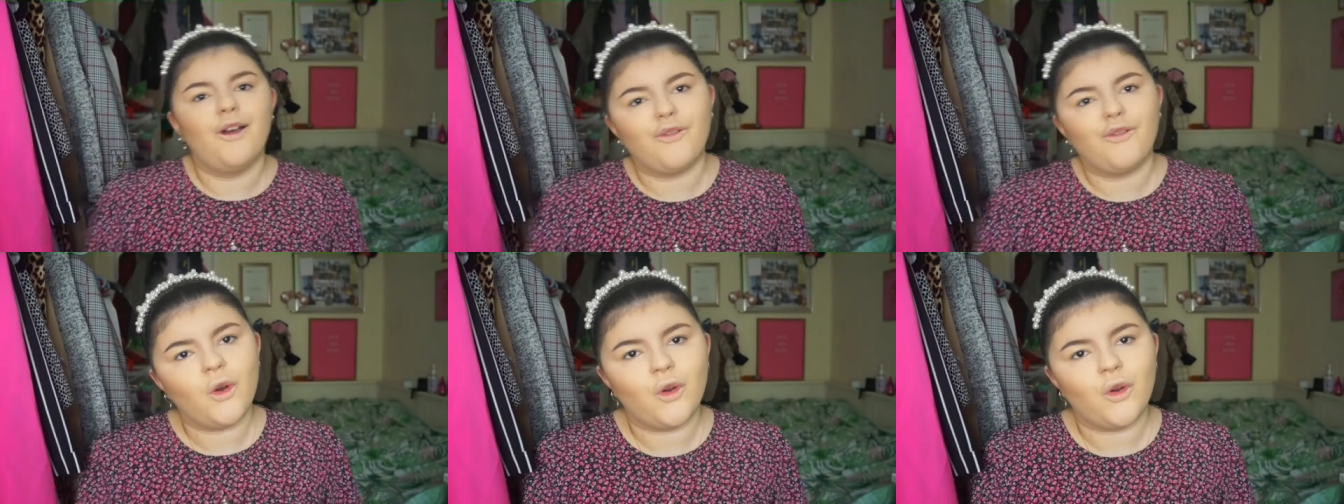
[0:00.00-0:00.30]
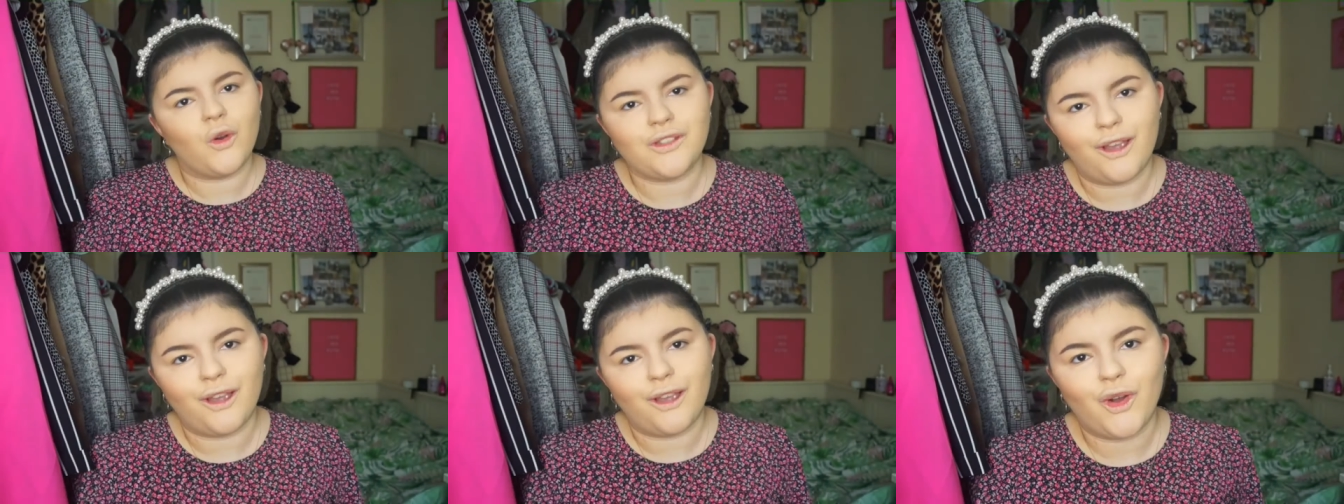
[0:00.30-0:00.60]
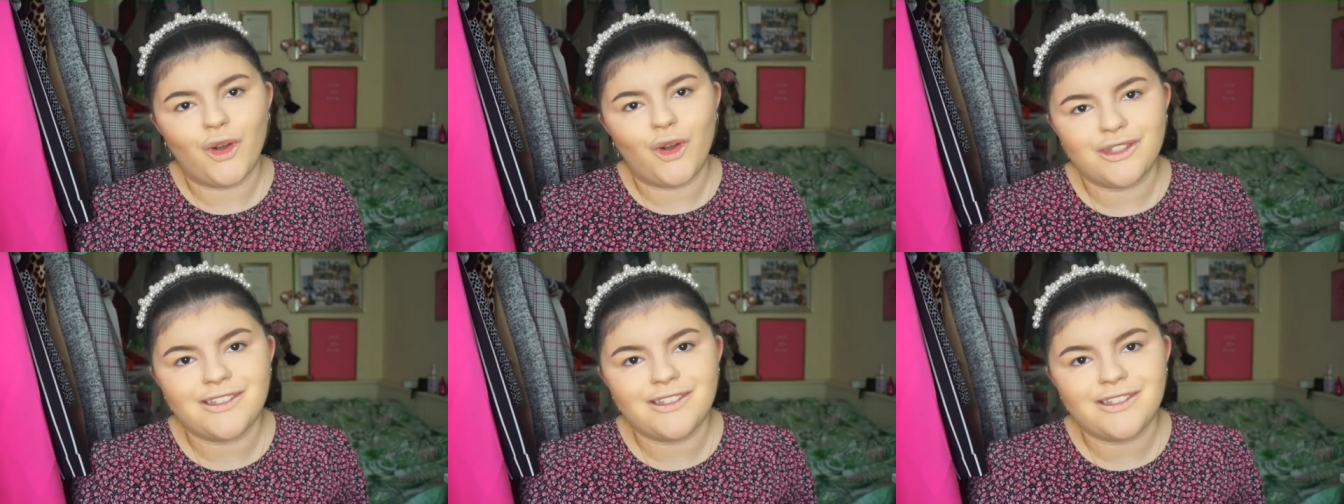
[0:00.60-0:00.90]
course I put
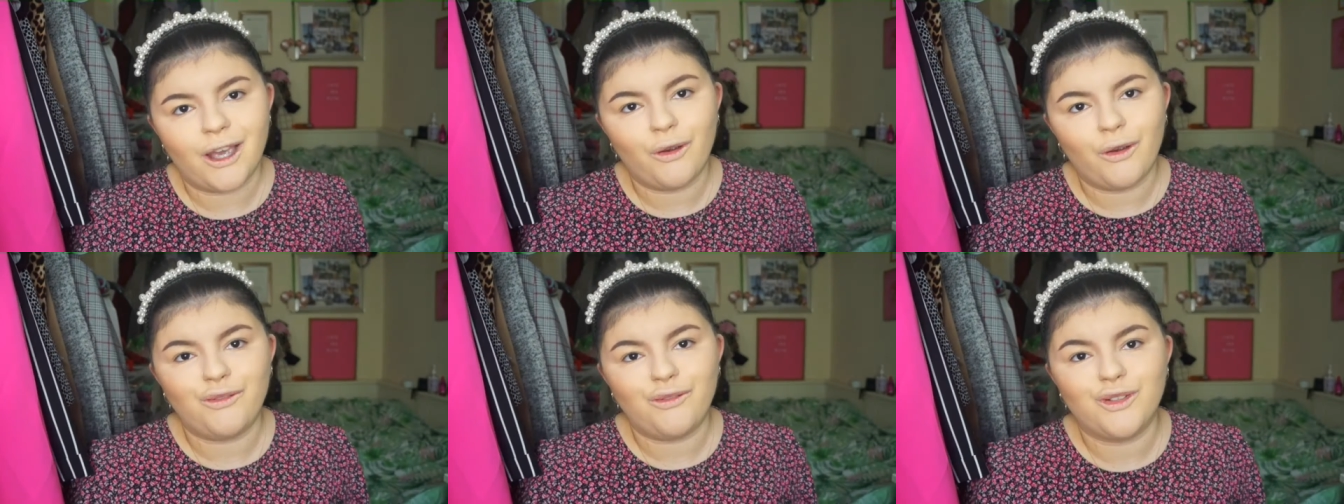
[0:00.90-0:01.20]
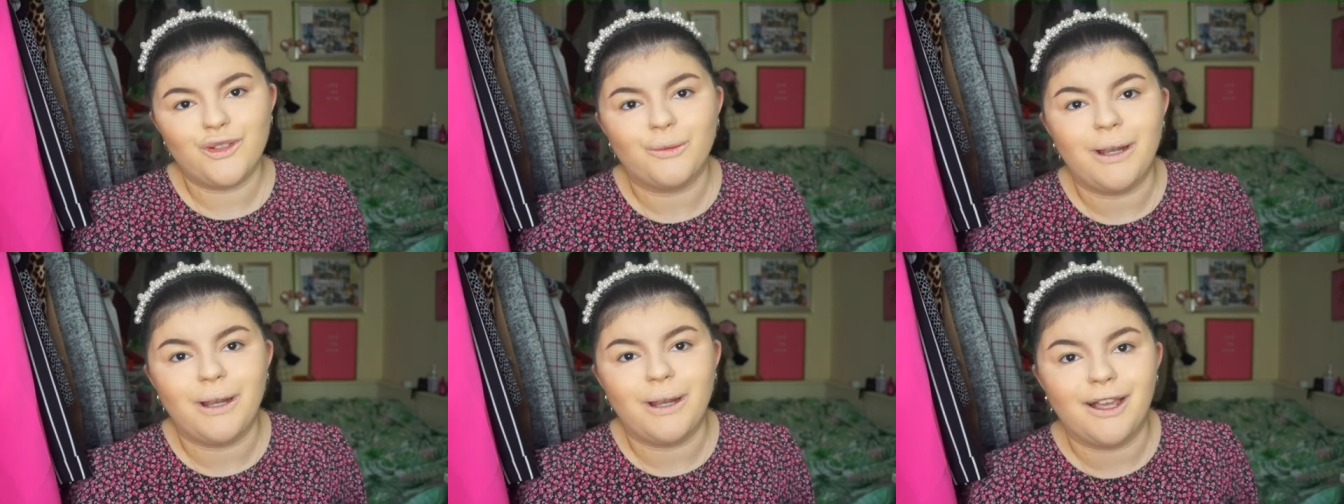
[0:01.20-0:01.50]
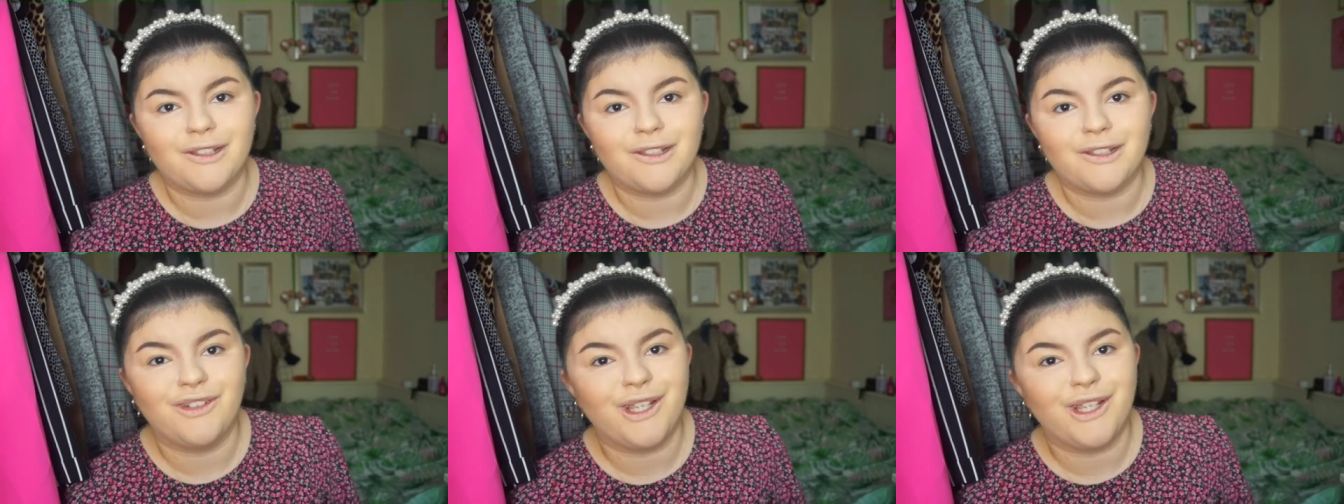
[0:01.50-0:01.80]
on sale. If you saw my last
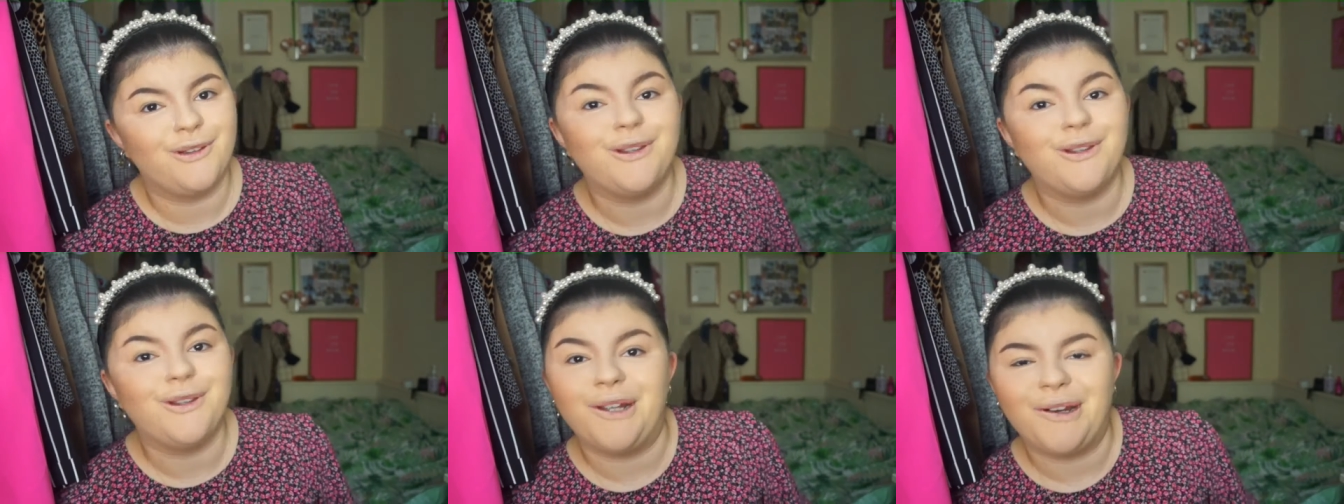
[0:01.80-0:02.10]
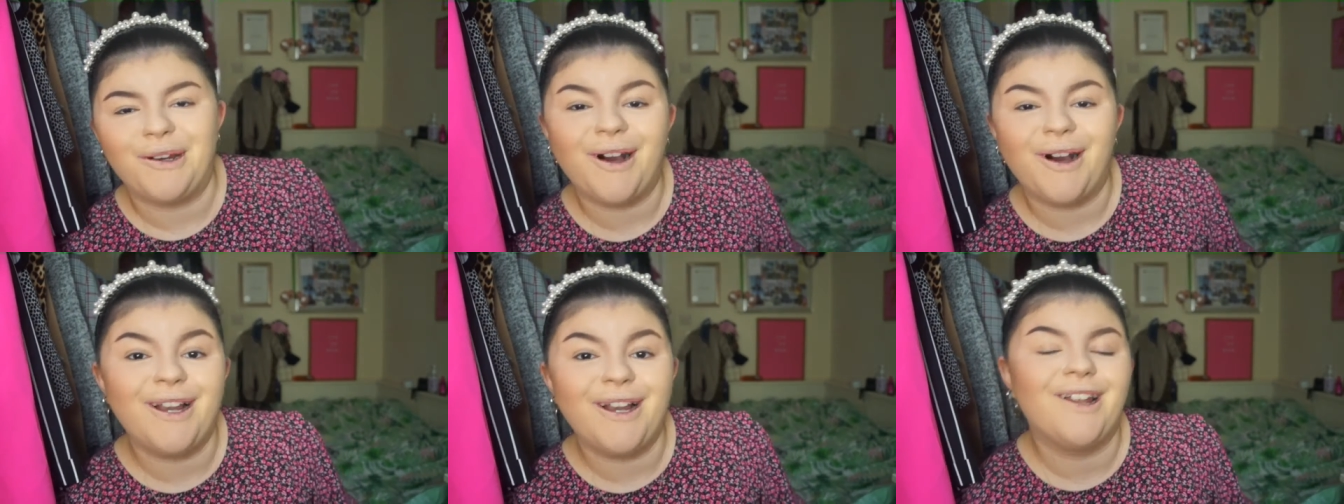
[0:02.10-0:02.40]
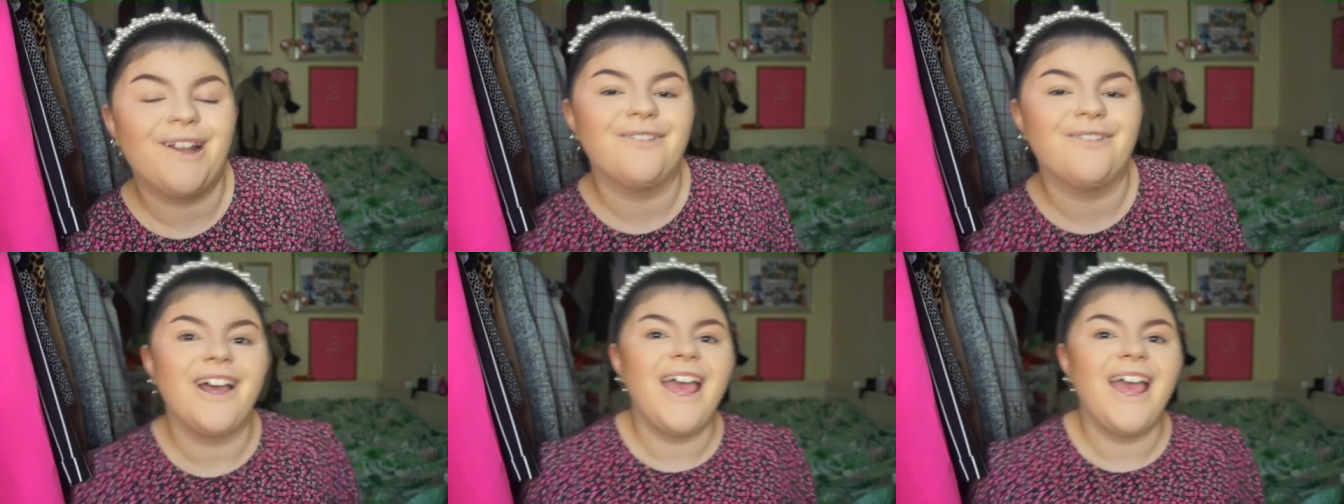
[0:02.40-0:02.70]
video, you know I
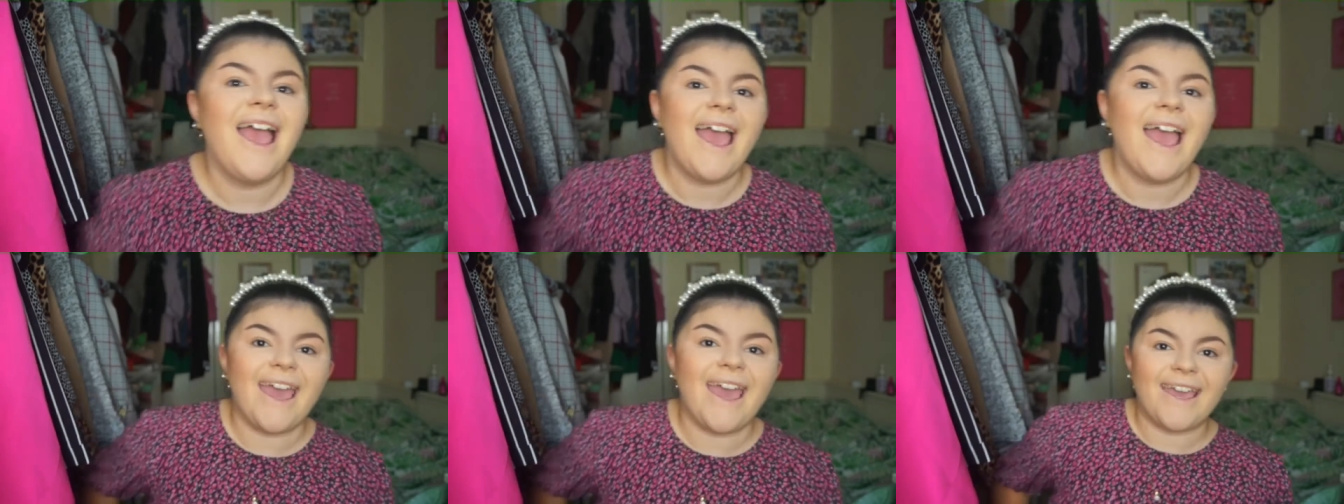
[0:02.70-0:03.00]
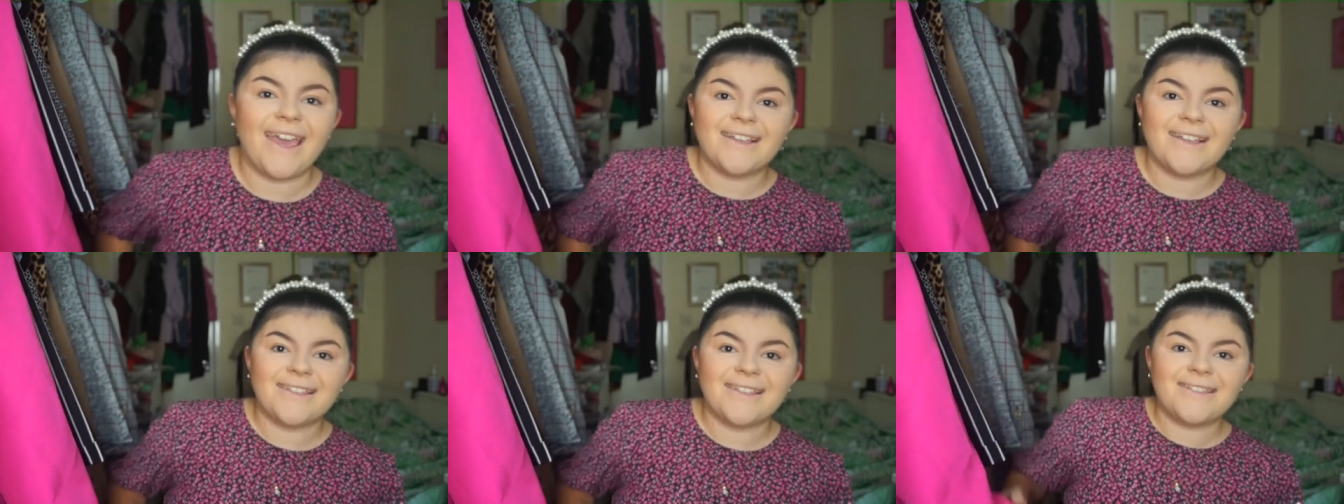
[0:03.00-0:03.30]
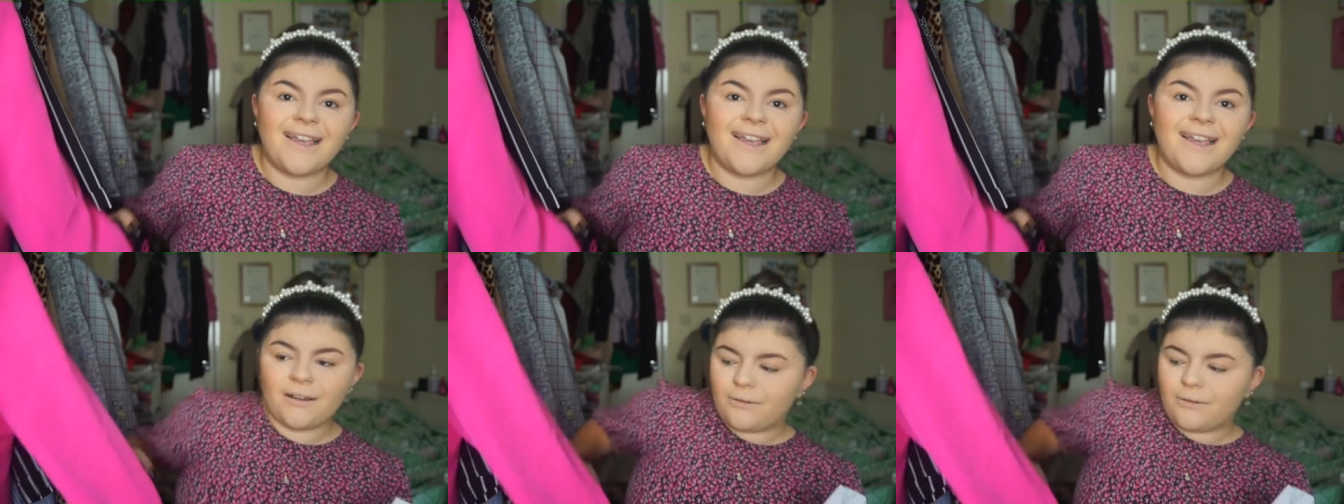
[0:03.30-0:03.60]
love a
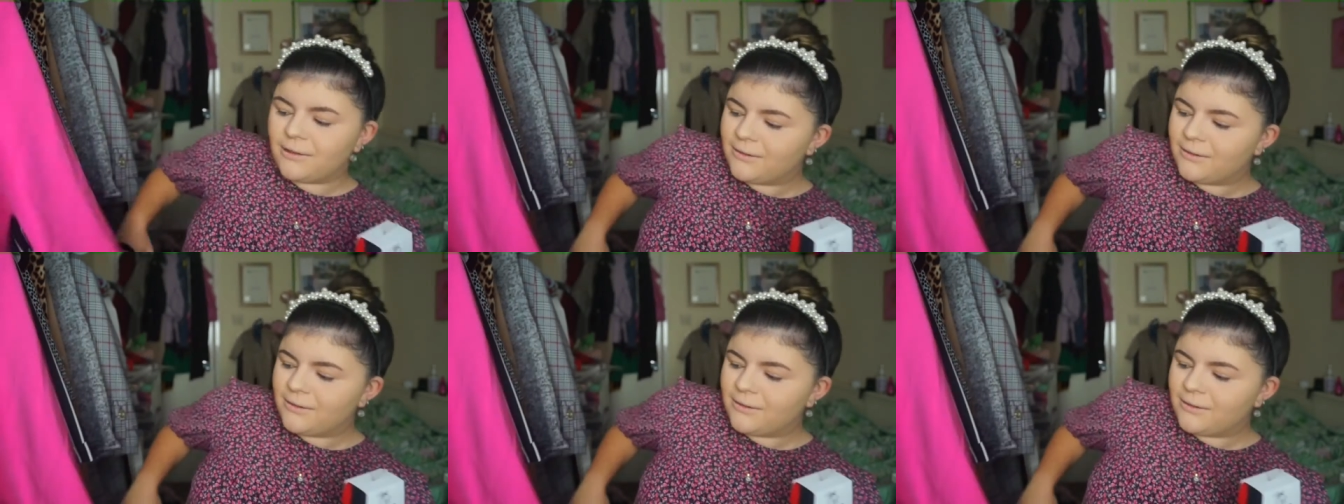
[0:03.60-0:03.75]
sale.